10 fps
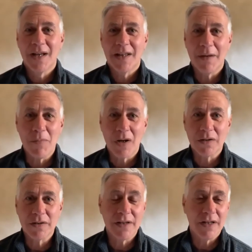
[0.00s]
They
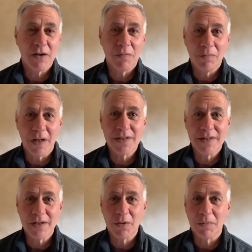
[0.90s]
monitored their blood
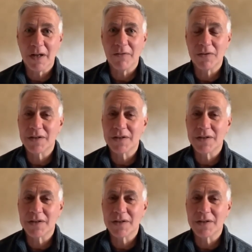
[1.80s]
serum levels,